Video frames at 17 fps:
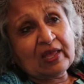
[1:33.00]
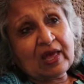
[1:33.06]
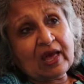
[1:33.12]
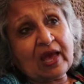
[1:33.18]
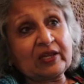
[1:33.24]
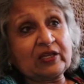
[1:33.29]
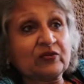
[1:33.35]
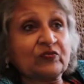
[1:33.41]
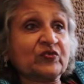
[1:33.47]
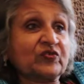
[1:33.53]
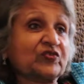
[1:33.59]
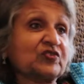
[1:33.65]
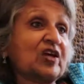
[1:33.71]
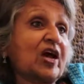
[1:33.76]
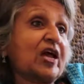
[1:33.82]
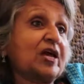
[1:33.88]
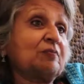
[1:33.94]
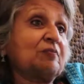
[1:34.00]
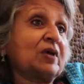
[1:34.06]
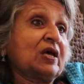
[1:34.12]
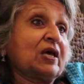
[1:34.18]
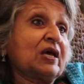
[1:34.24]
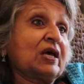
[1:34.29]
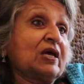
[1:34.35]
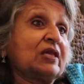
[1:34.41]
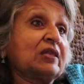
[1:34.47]
And it was time
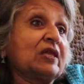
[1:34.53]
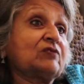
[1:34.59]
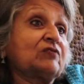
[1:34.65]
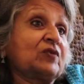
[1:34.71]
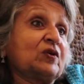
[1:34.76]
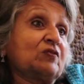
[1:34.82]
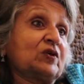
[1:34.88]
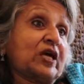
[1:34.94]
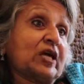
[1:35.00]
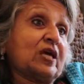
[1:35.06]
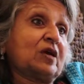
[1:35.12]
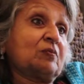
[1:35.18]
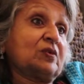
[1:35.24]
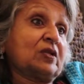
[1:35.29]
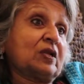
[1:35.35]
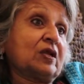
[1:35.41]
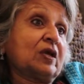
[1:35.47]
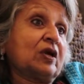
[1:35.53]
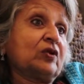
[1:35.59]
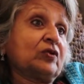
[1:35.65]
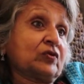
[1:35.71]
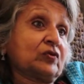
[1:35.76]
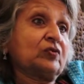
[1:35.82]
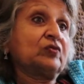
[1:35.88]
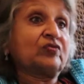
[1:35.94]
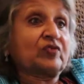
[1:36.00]
that we were able
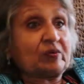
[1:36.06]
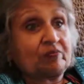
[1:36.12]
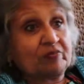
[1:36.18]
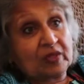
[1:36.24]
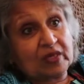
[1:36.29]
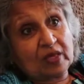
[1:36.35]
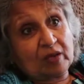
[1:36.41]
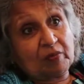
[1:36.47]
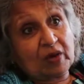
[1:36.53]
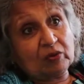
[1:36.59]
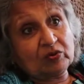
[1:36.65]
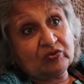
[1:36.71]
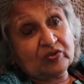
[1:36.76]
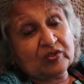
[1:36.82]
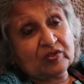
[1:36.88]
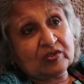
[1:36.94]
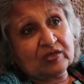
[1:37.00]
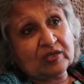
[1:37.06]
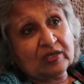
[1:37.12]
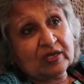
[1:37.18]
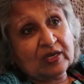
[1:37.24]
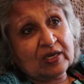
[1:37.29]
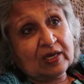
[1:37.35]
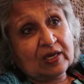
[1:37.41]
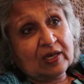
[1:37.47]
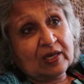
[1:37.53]
to do something about it.
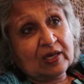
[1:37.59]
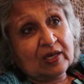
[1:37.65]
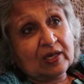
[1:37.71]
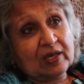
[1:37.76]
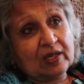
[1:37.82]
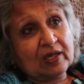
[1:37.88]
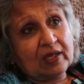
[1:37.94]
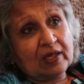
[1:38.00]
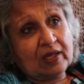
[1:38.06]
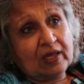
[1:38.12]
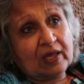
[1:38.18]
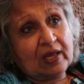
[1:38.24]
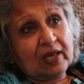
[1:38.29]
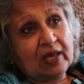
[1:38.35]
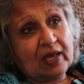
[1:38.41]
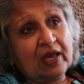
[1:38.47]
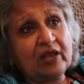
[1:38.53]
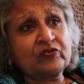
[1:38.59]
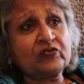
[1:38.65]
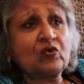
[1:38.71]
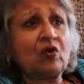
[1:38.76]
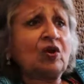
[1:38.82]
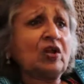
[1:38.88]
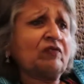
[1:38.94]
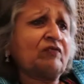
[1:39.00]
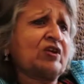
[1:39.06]
It's
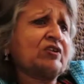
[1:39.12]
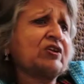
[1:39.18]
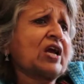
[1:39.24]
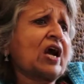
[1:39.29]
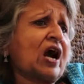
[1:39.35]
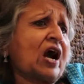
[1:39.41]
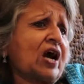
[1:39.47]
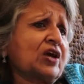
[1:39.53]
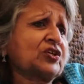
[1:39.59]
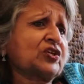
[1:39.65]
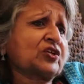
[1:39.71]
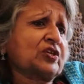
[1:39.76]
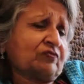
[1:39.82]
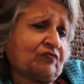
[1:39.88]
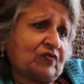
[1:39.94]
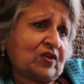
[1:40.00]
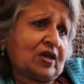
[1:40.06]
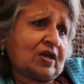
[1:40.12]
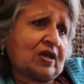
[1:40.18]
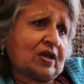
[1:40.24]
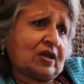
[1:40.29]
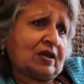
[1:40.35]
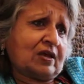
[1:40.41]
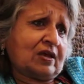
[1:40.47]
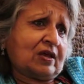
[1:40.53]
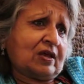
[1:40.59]
all a very hushed affair.
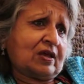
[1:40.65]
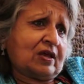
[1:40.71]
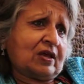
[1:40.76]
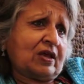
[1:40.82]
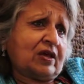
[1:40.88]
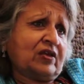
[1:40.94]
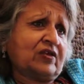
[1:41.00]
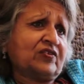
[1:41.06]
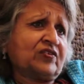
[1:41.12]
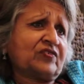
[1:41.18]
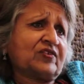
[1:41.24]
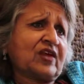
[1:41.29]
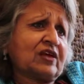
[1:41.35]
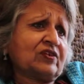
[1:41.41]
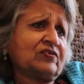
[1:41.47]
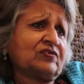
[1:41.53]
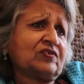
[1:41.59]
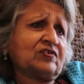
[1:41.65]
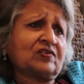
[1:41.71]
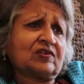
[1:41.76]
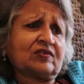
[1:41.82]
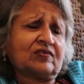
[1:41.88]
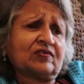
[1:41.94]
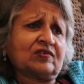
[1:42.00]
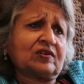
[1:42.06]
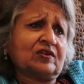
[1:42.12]
Sex is
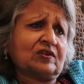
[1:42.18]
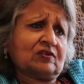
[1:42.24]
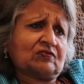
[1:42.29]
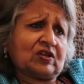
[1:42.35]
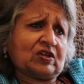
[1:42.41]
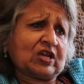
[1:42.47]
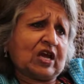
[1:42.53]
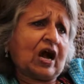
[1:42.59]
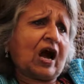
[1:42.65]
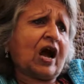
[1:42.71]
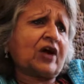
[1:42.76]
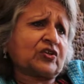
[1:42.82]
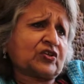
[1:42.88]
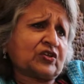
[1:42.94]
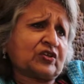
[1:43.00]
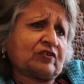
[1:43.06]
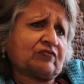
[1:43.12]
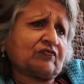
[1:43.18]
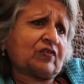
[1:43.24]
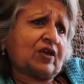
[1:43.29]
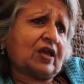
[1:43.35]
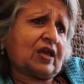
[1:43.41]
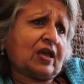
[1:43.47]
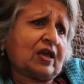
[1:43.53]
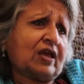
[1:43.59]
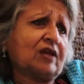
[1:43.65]
considered a very hushed
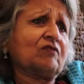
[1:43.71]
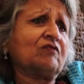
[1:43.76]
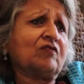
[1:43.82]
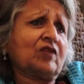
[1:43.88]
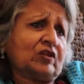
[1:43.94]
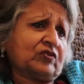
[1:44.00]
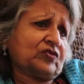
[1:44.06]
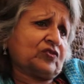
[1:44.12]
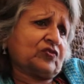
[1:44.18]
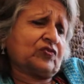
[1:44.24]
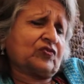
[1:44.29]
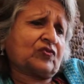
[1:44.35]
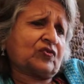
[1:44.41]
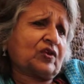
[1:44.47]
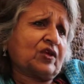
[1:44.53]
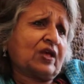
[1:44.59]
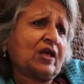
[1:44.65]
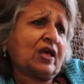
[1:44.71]
affair in villages.